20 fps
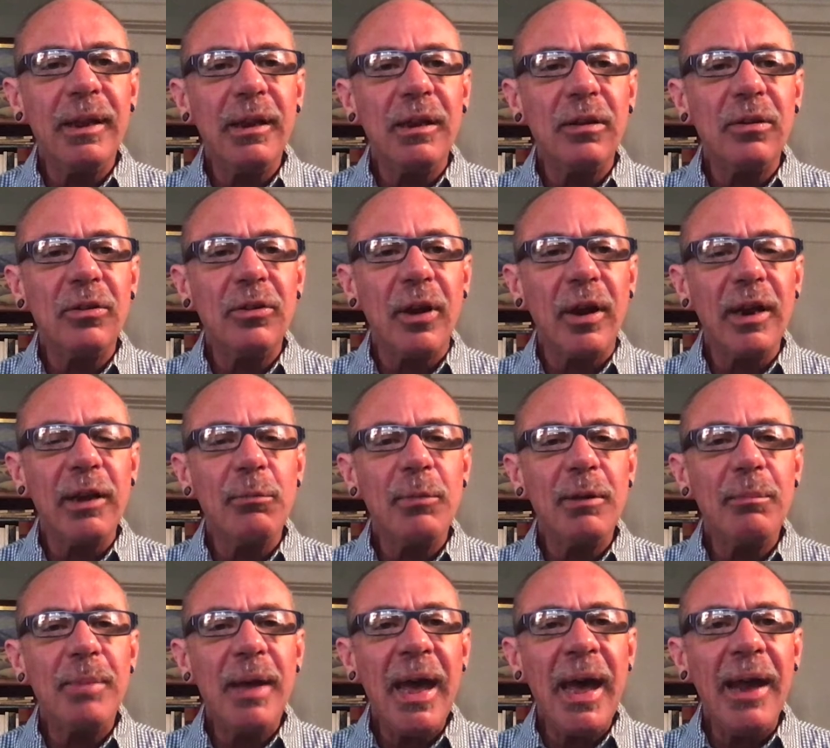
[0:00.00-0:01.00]
used
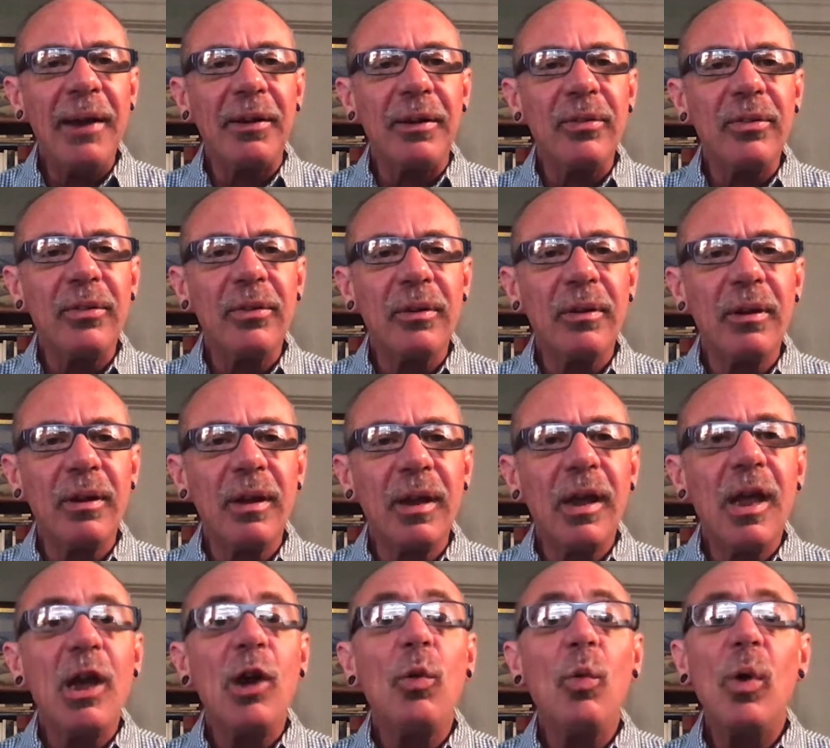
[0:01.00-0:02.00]
argument patterns.
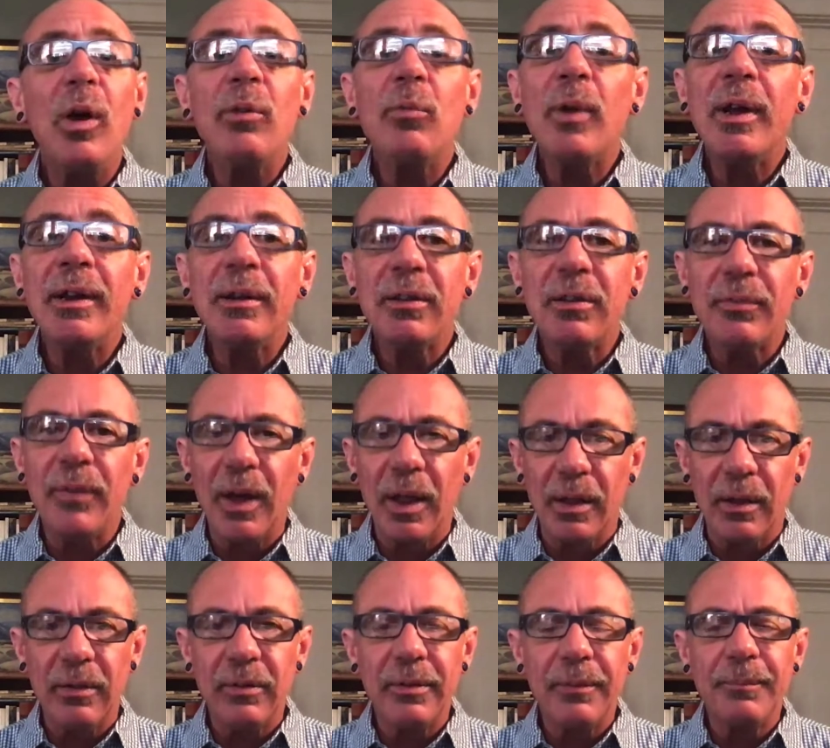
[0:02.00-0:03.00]
One went as
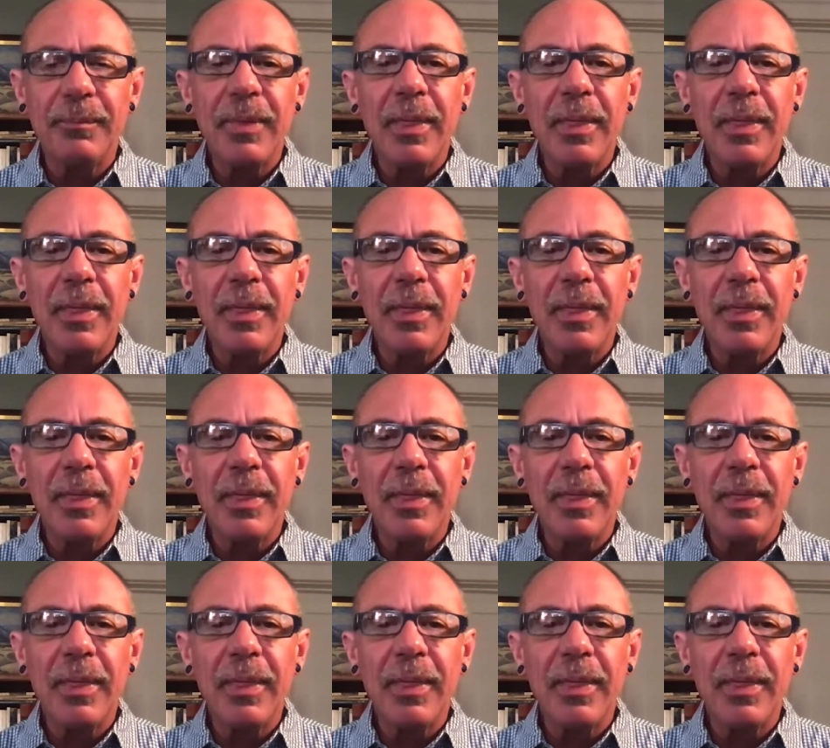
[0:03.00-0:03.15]
follows.